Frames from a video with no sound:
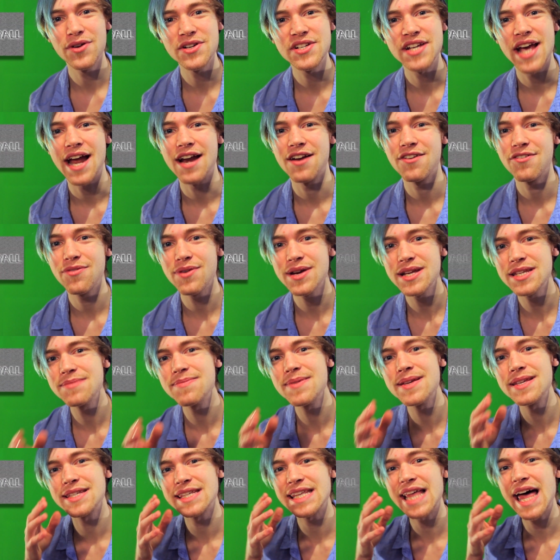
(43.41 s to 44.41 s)
which had
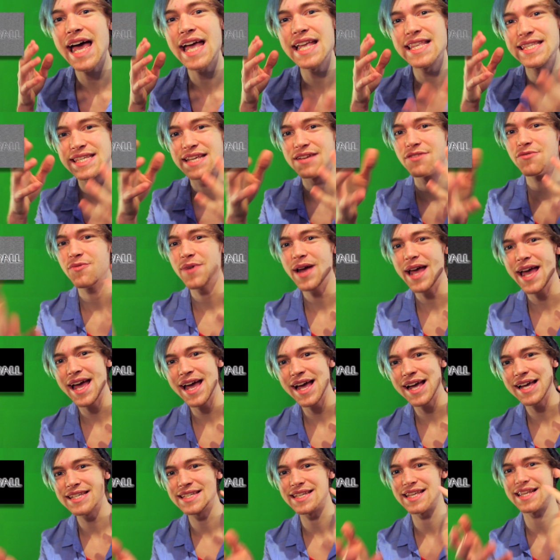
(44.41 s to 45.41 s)
Christmas lights and
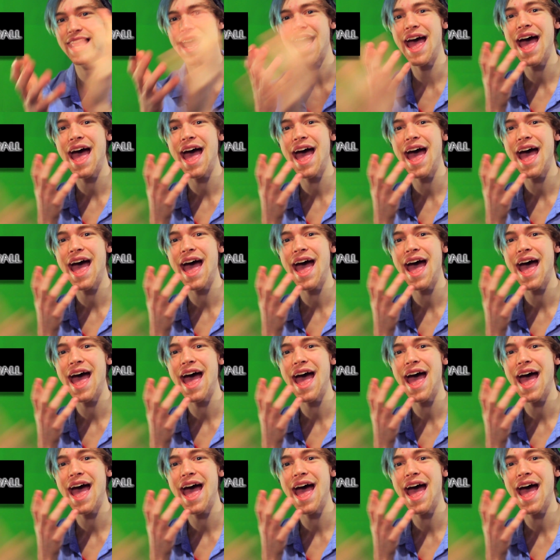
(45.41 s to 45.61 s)
wigs and